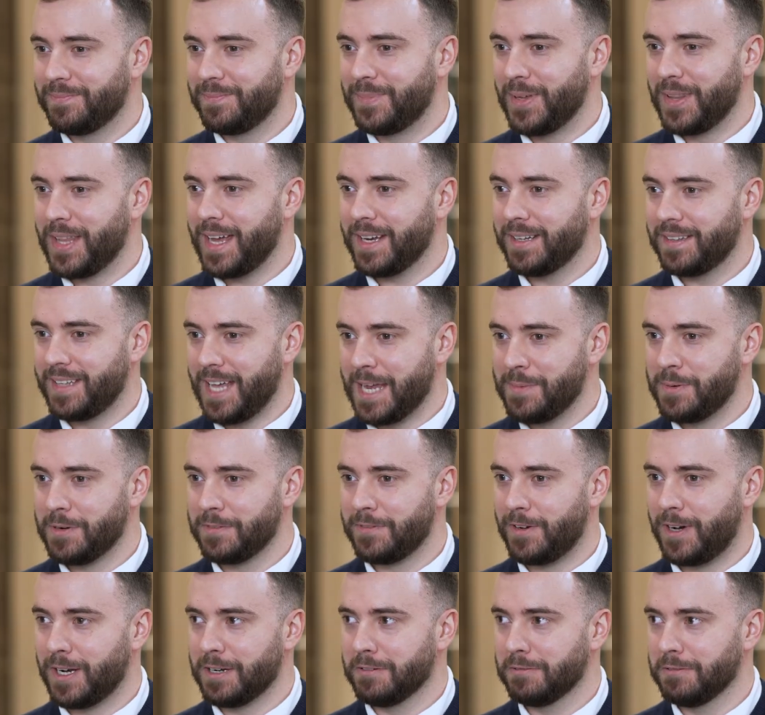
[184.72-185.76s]
But they
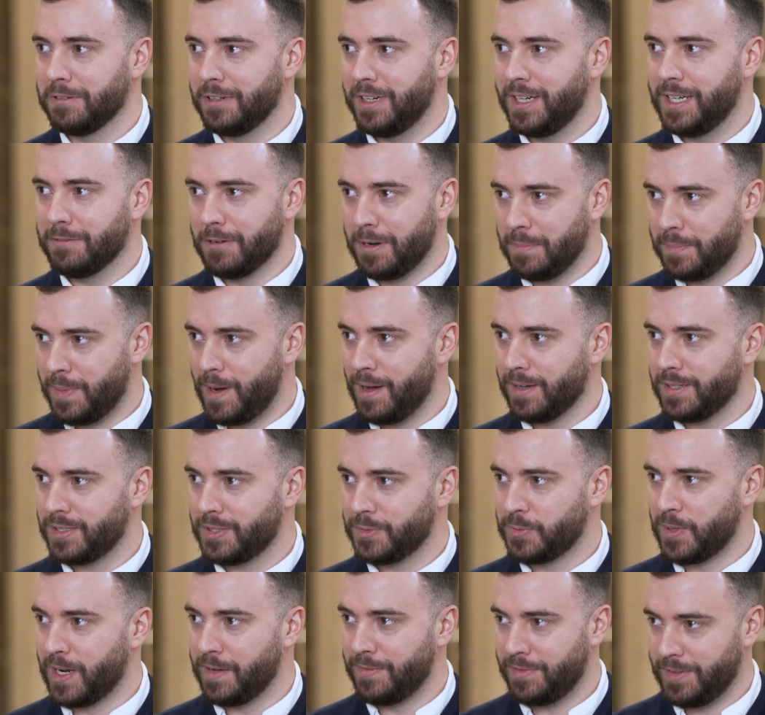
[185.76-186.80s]
provide a really robust
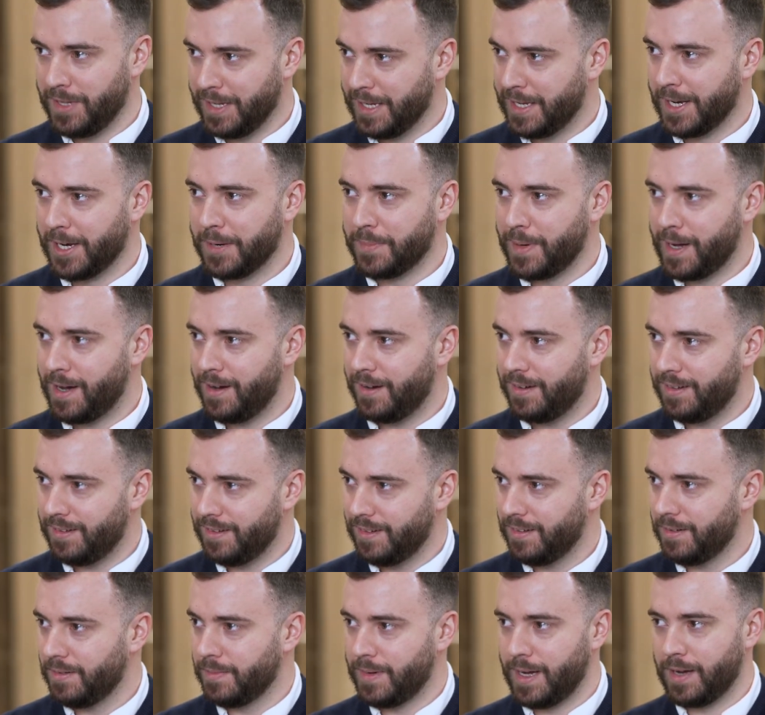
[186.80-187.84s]
way of thinking about
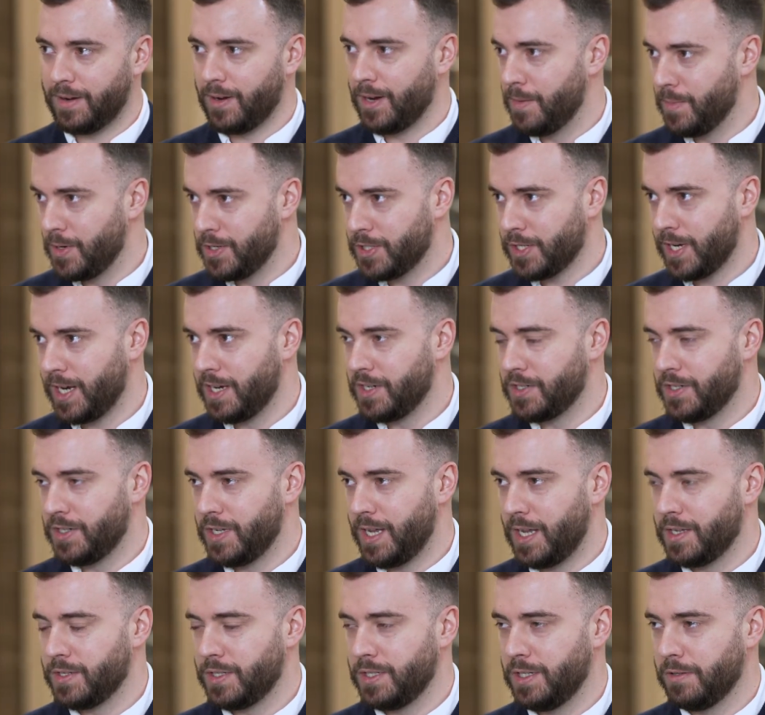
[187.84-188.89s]
climate change and
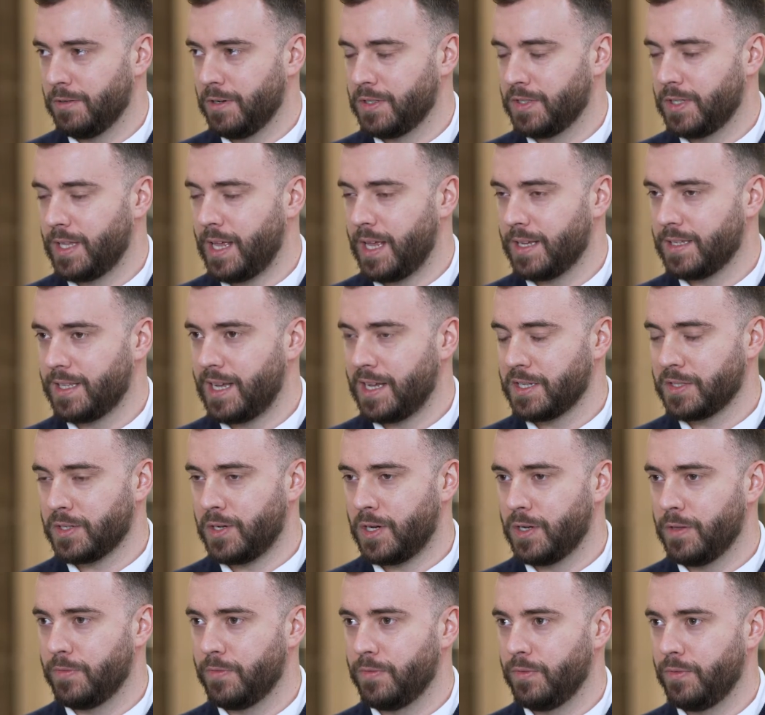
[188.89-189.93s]
net zero. So that's
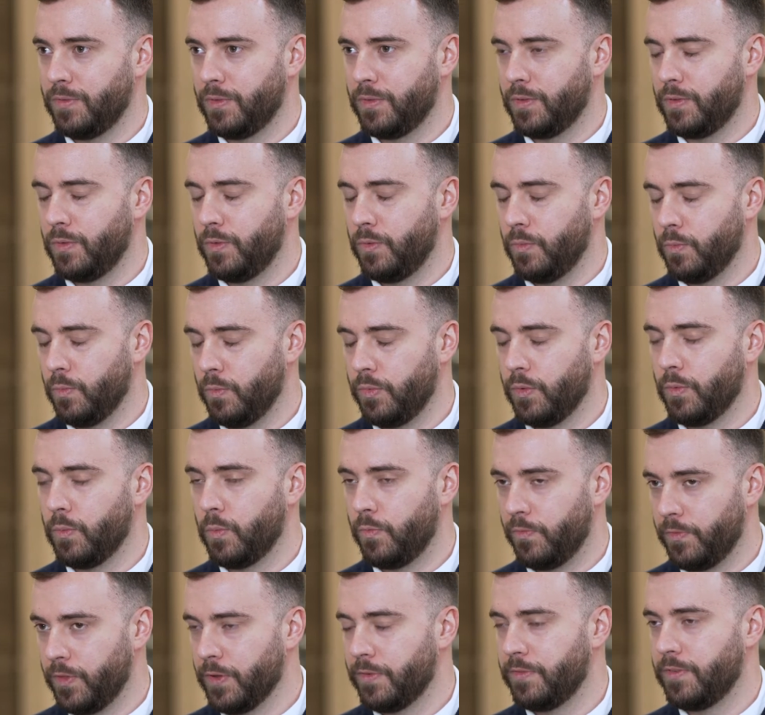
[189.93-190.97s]
kind of
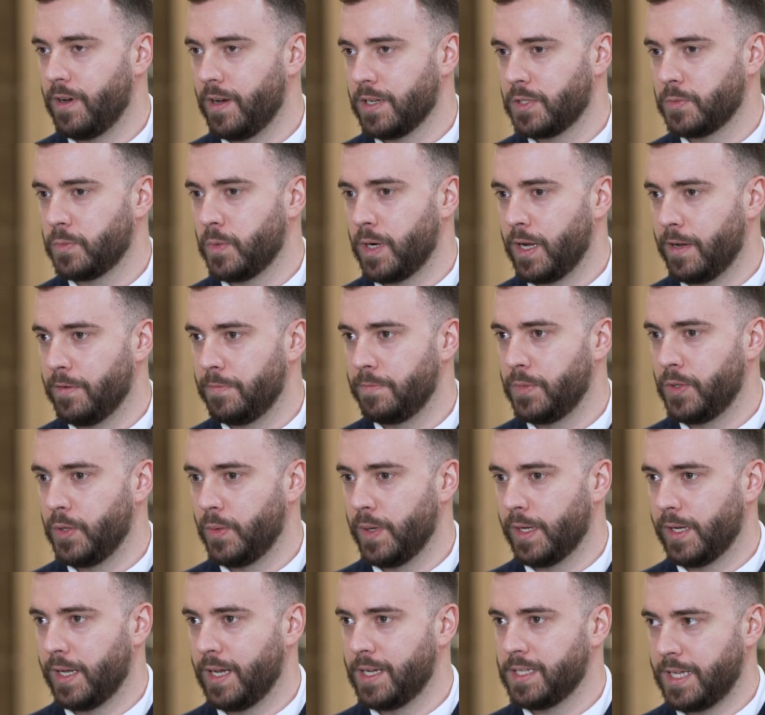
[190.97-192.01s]
the first way of
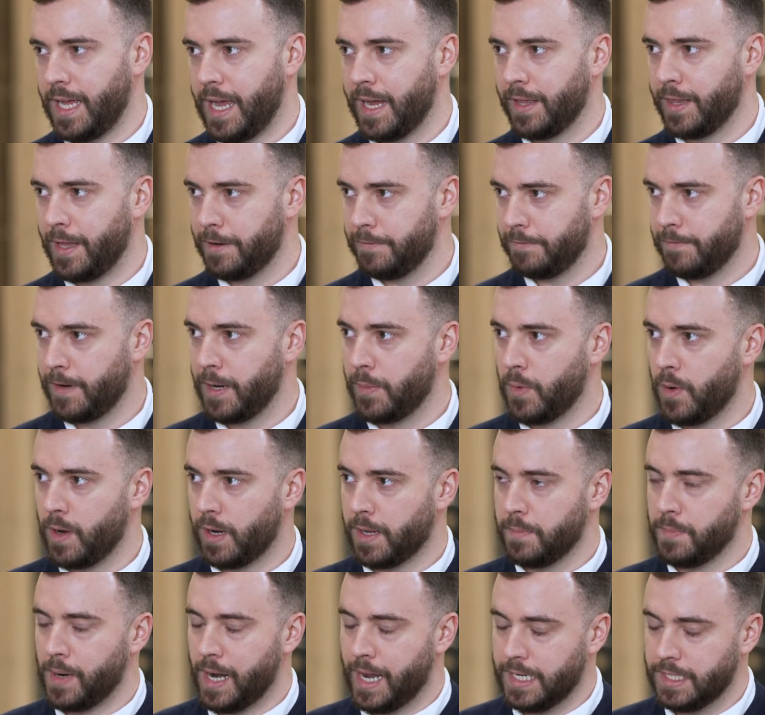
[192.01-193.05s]
doing it, is getting that framework
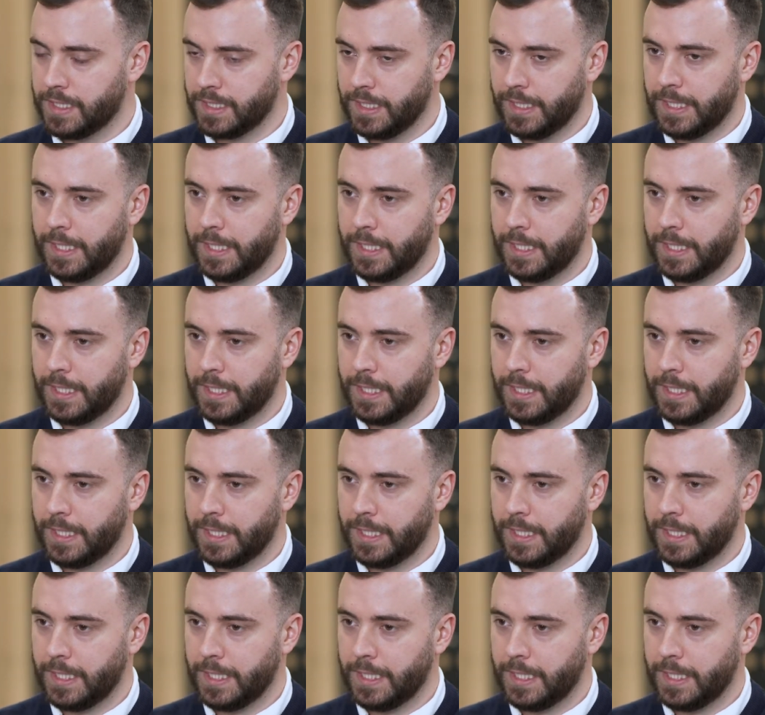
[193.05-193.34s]
in place.